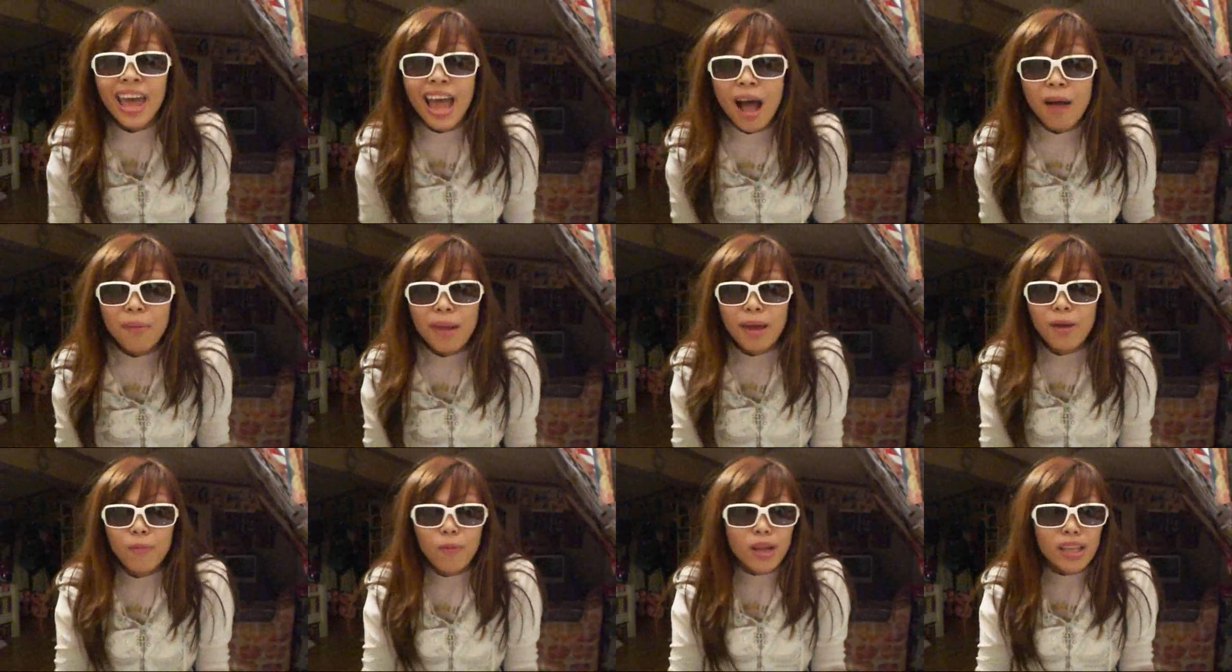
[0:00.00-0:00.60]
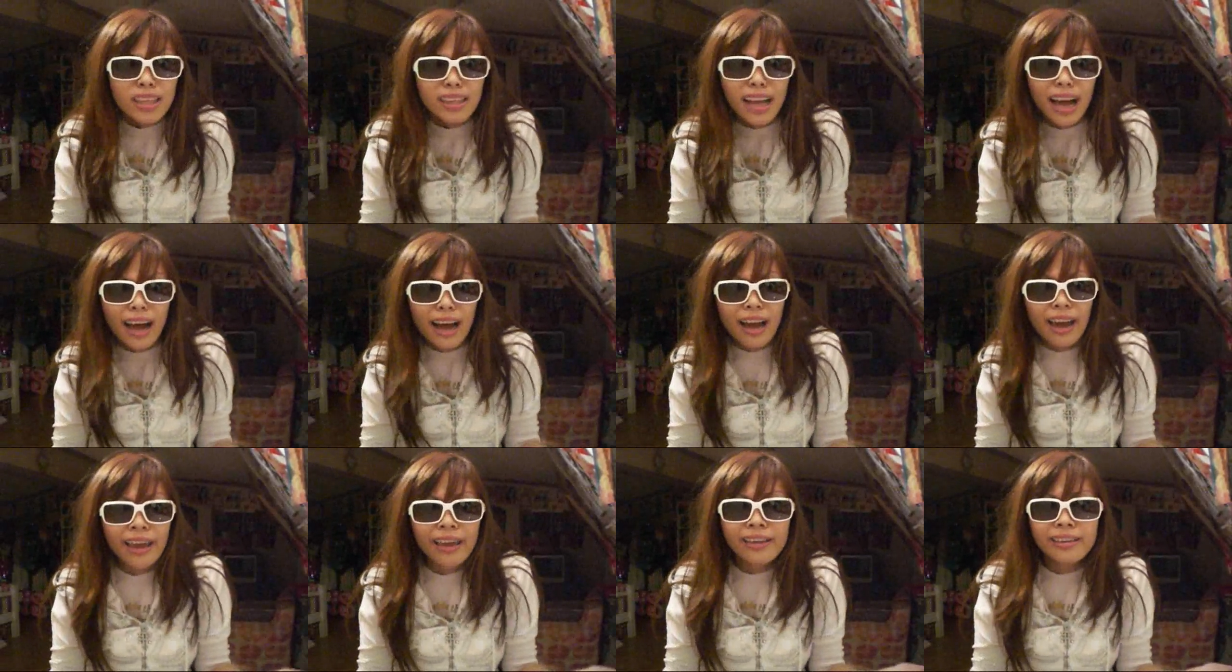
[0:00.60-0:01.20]
I'm like, what the
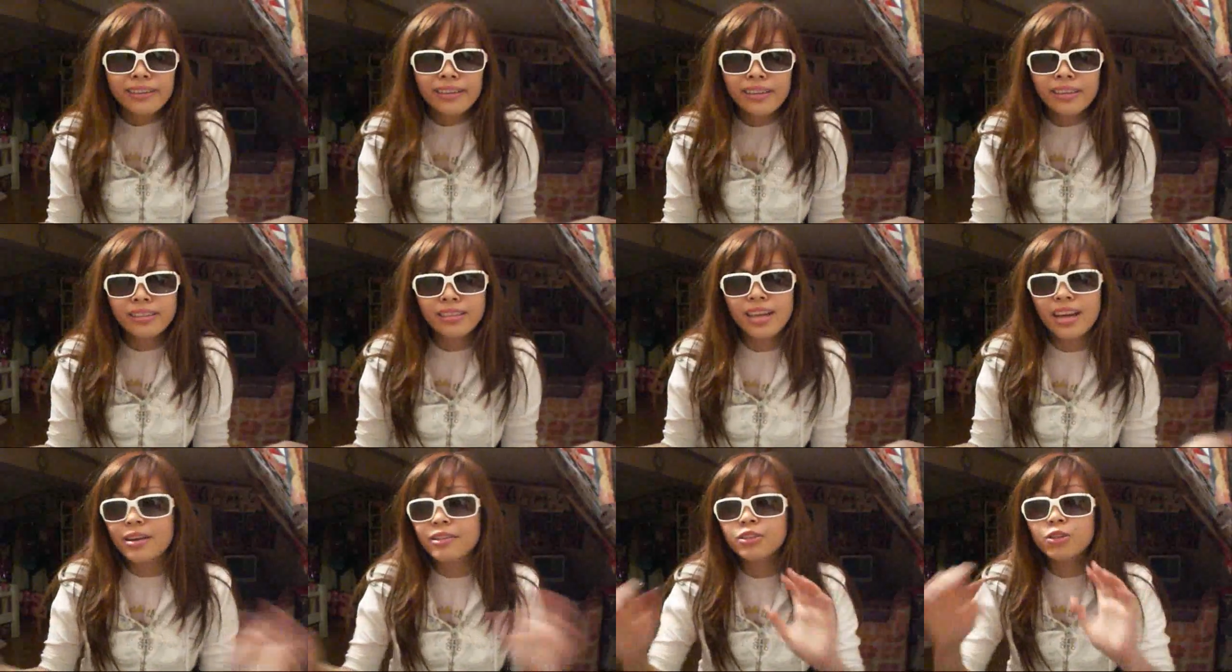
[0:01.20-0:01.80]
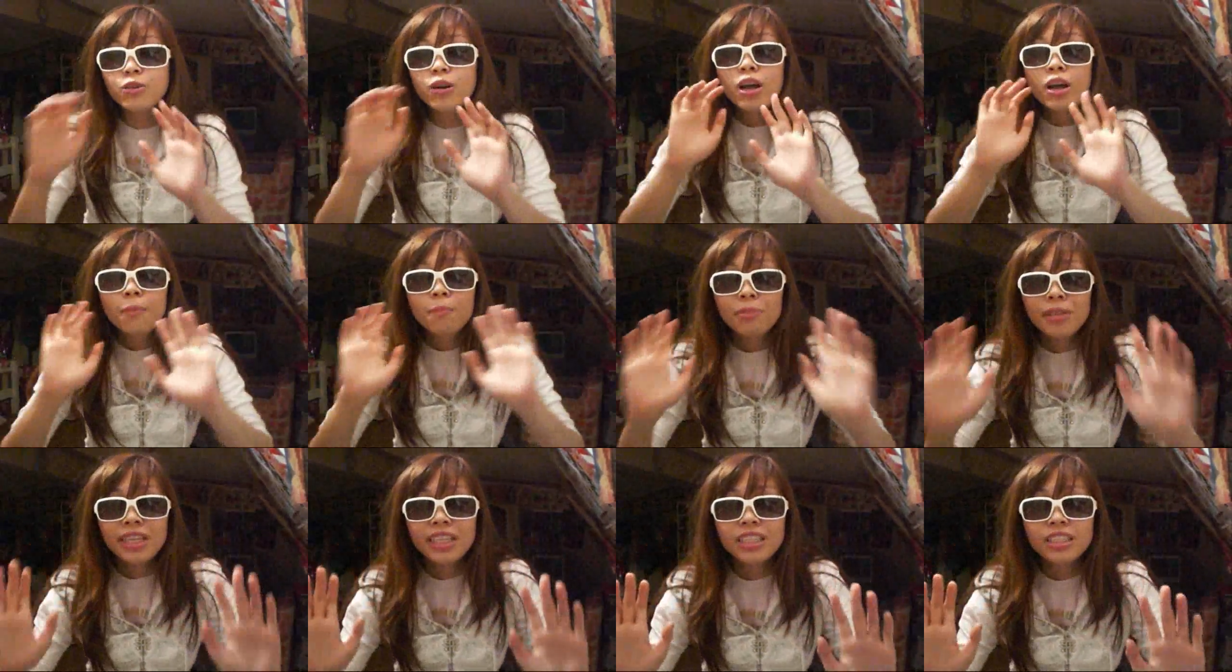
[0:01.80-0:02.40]
heck is that? So
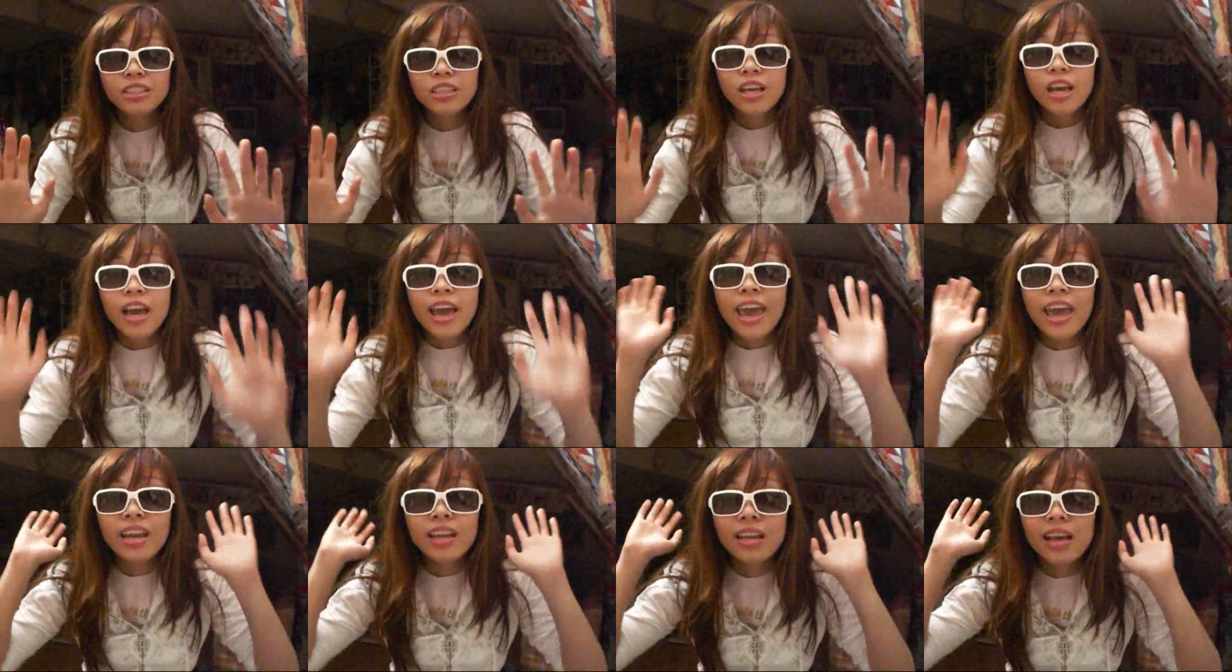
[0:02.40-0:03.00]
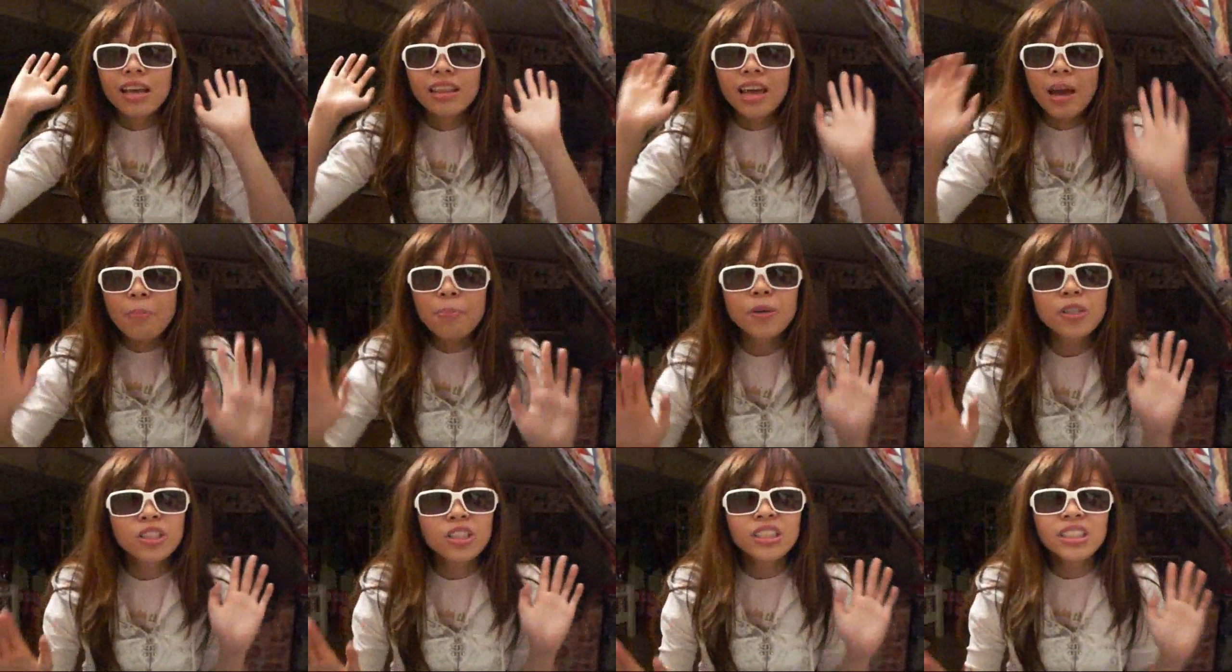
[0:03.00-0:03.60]
please, and
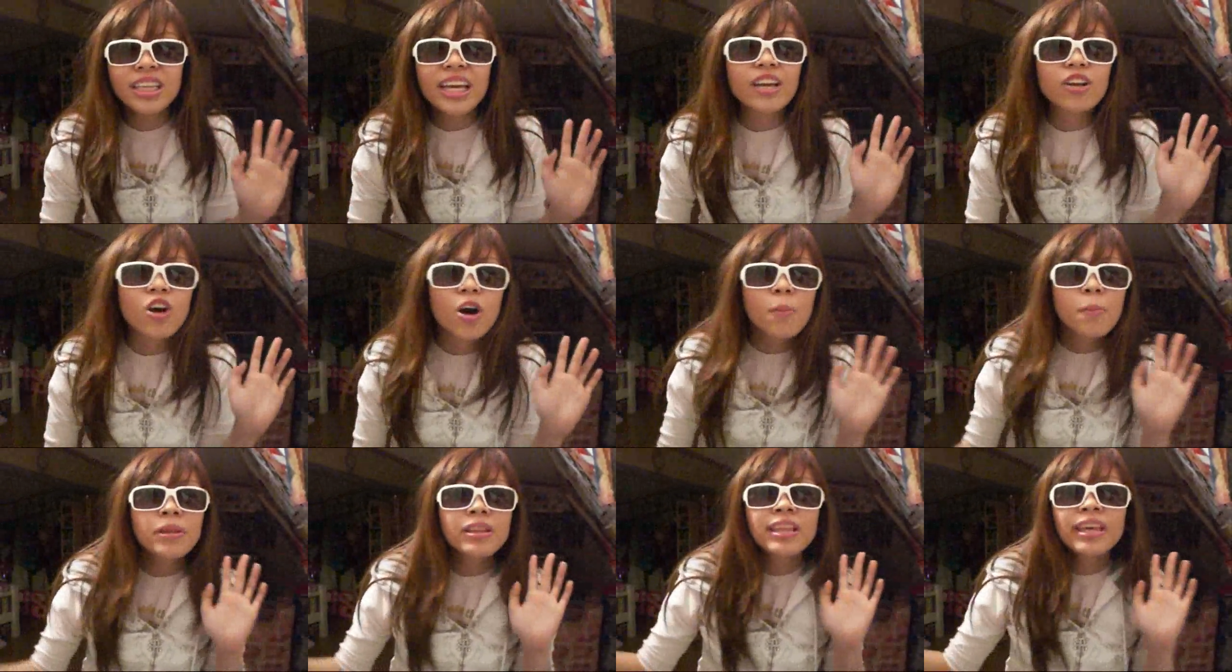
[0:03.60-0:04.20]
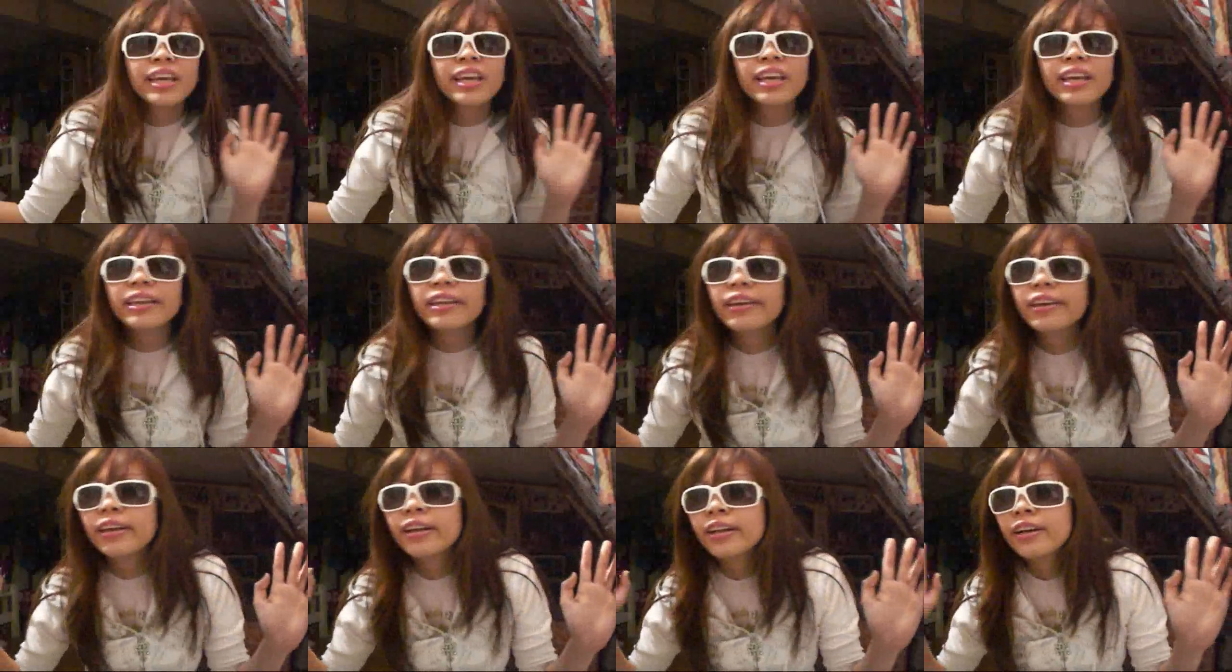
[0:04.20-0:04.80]
that person's like commenting
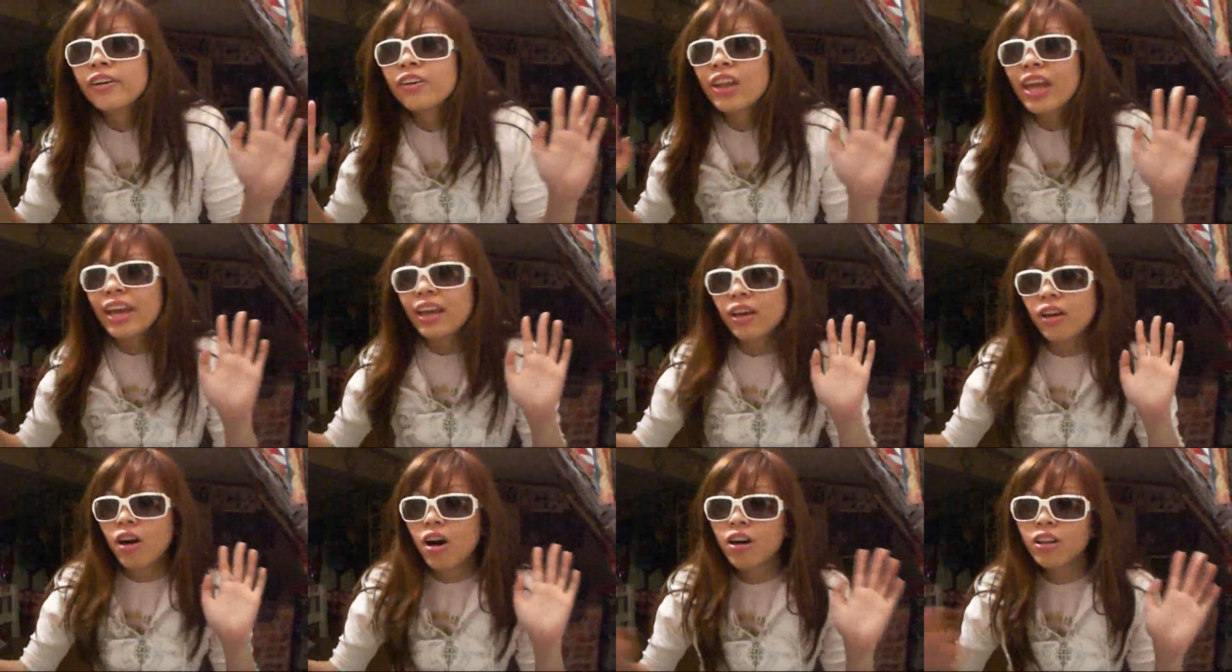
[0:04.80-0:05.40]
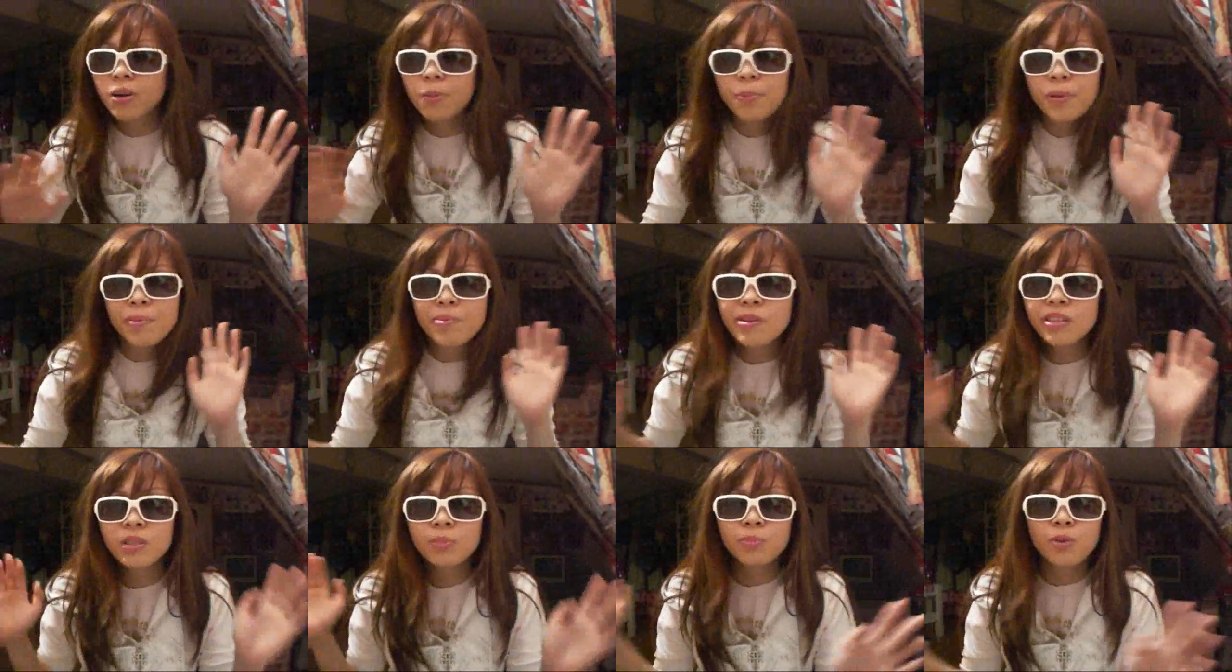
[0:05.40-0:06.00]
in on like other
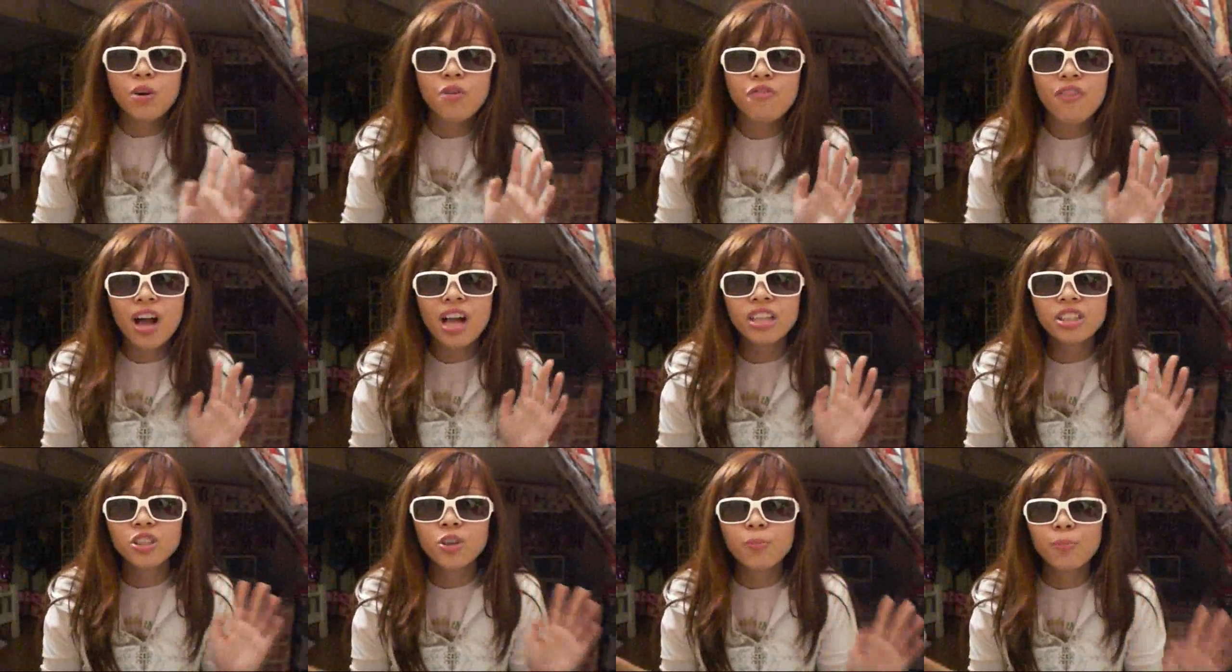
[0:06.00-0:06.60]
people's profiles.